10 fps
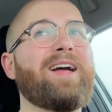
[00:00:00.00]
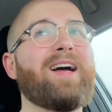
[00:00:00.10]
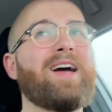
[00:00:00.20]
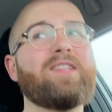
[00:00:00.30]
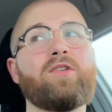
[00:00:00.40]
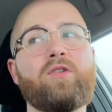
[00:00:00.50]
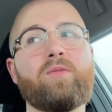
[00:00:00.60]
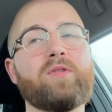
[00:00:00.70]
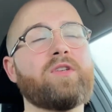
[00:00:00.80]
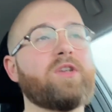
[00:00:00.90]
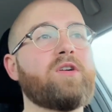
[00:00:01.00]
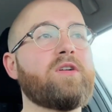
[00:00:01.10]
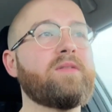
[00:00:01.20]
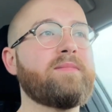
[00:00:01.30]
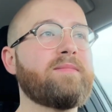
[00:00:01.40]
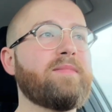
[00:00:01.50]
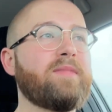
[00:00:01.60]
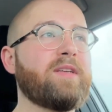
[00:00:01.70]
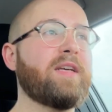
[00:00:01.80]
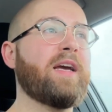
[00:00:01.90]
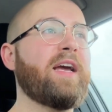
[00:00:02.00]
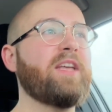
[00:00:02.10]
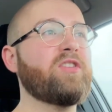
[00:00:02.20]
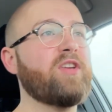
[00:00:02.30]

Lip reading: I don't know what's going on. It's